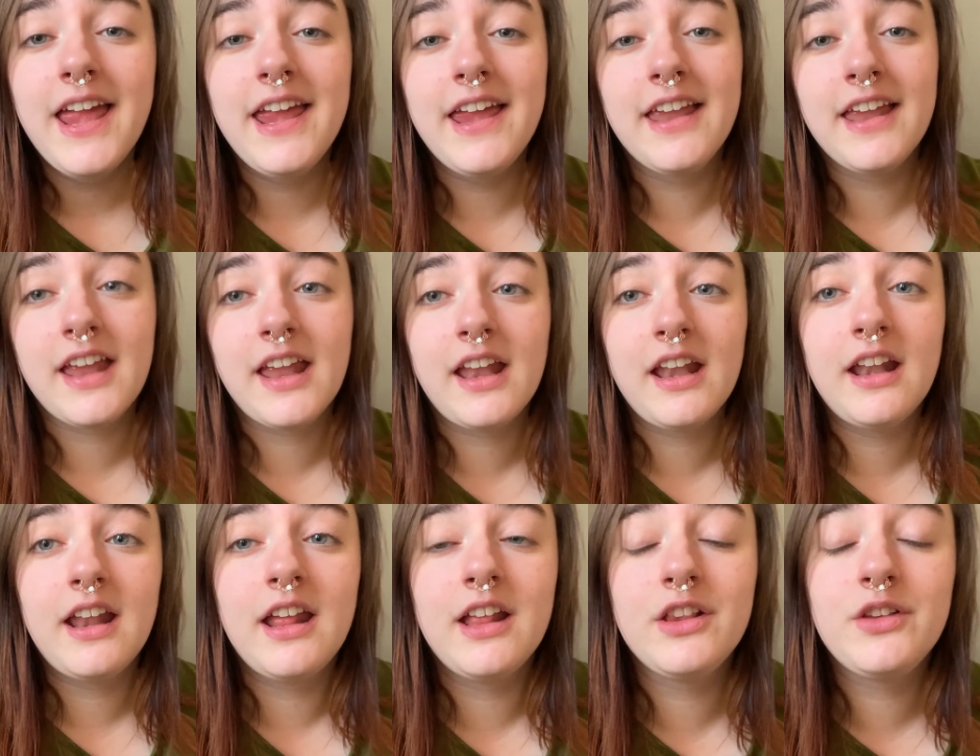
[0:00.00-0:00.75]

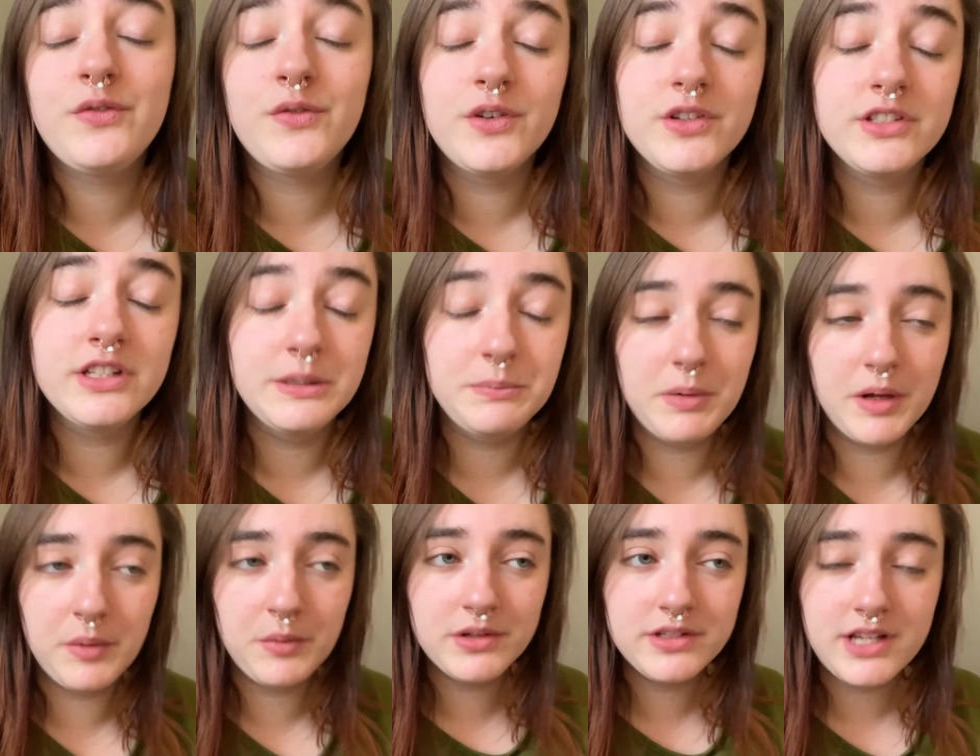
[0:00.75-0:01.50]
and it's for
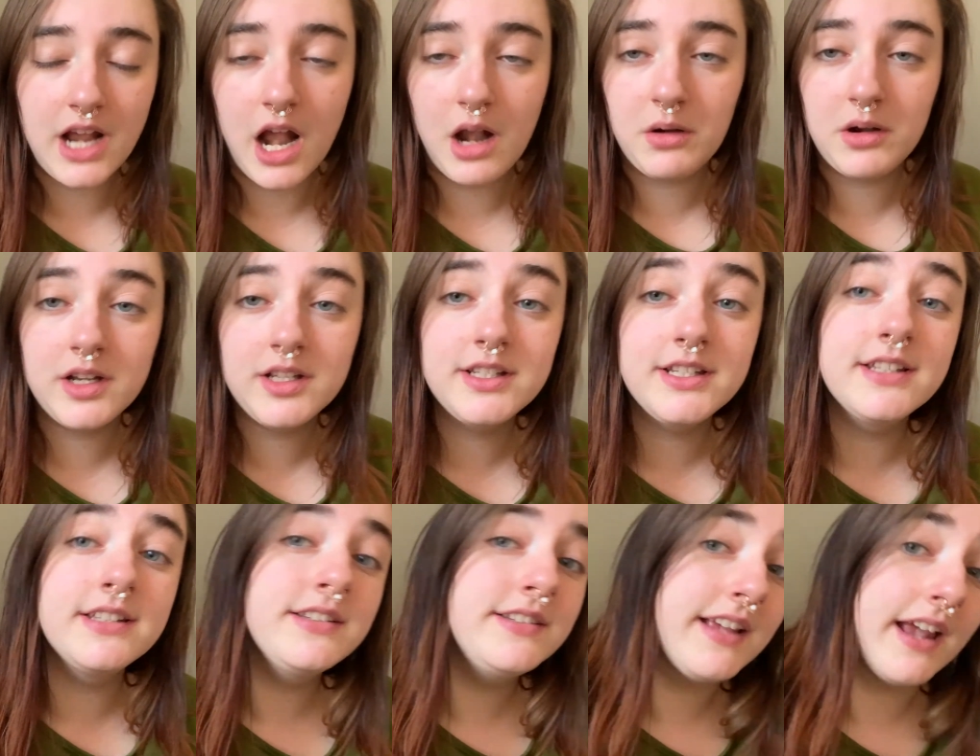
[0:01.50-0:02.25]
Sleeping with
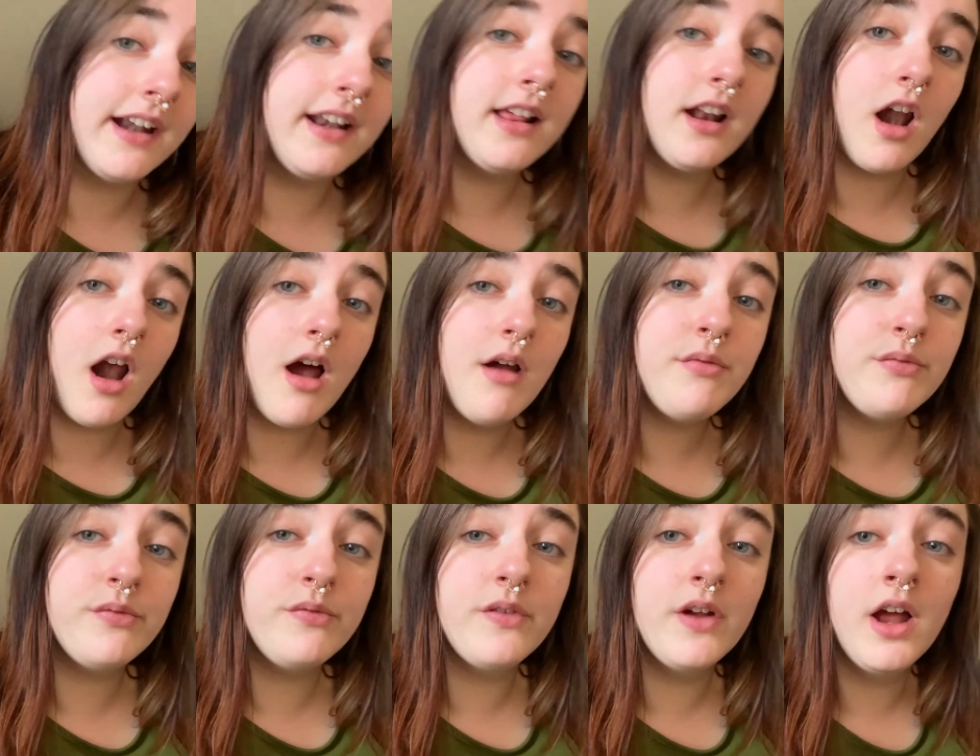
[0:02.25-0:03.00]
Sirens and Set It
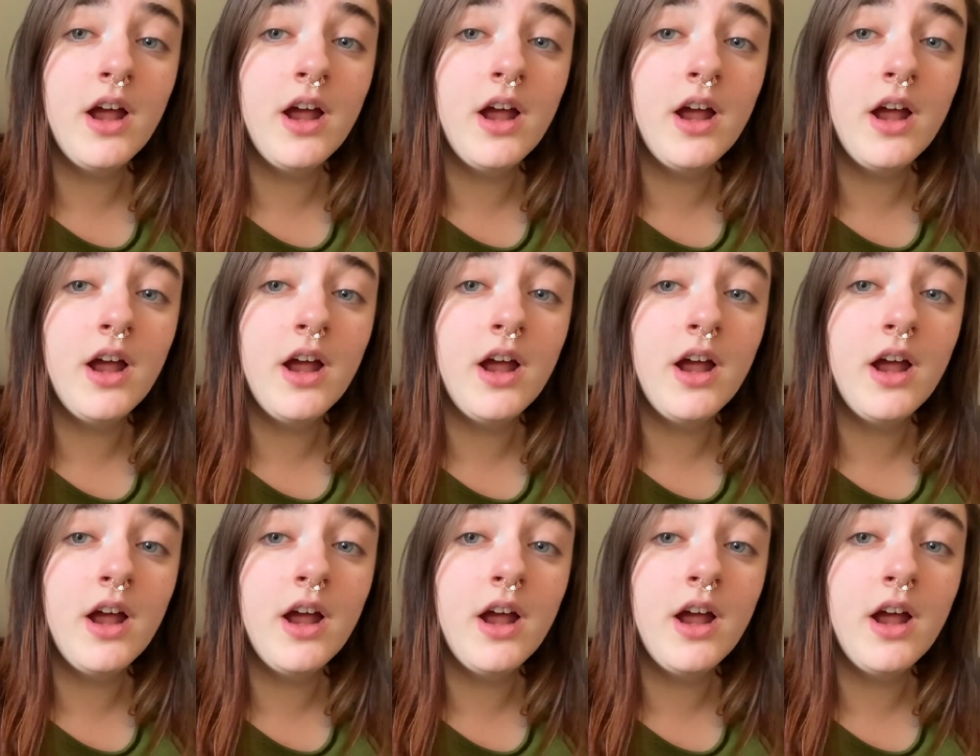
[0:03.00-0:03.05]
Off.